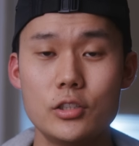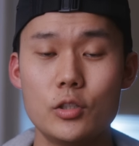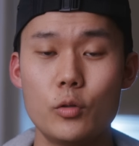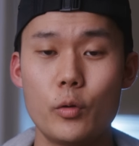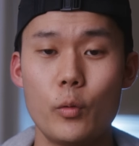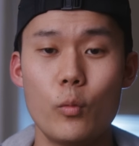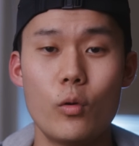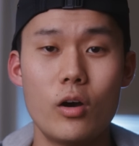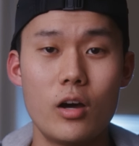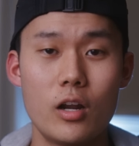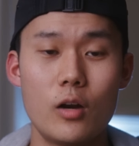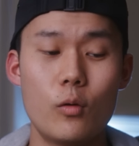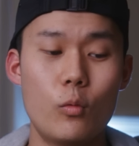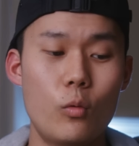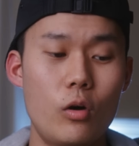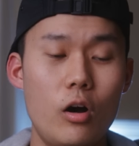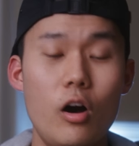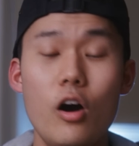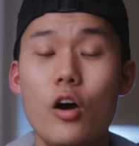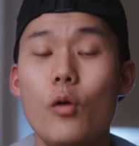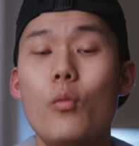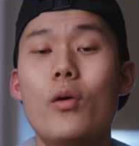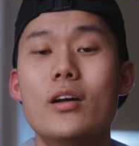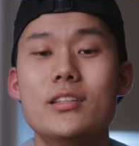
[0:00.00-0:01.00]
So we
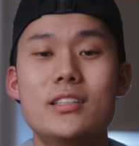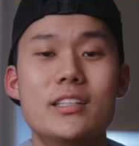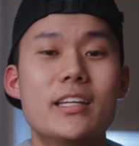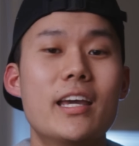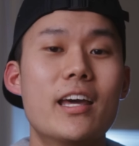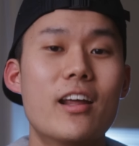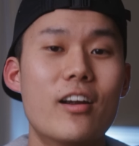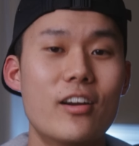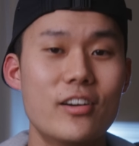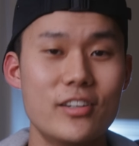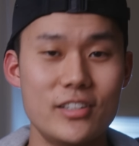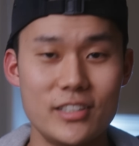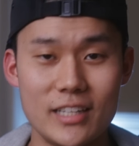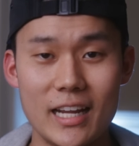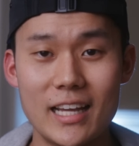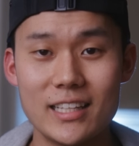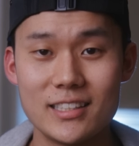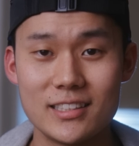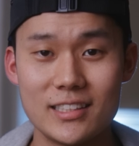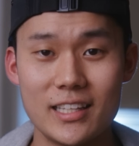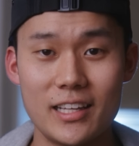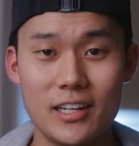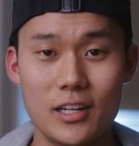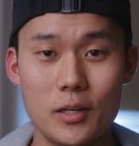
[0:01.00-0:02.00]
all want to get our
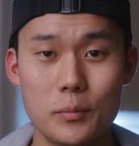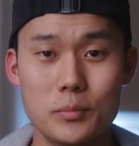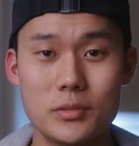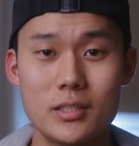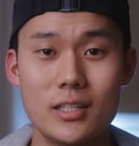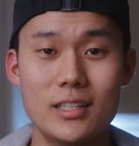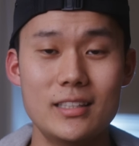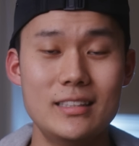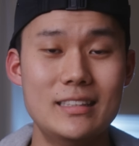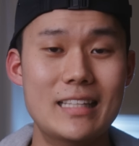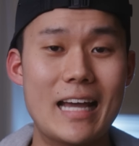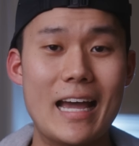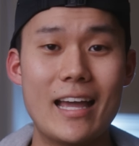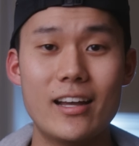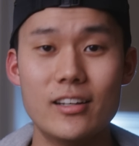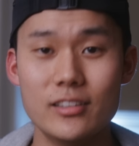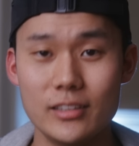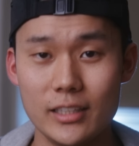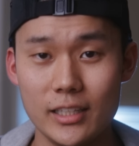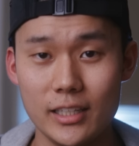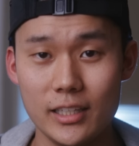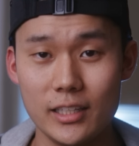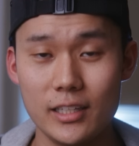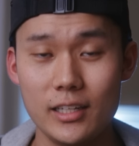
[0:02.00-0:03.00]
desk setups
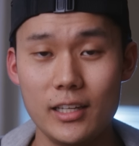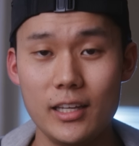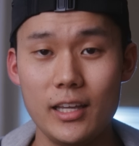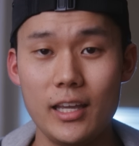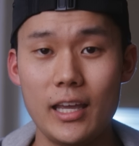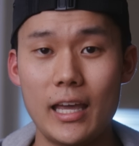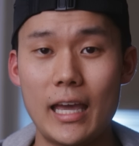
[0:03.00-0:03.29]
dialed in.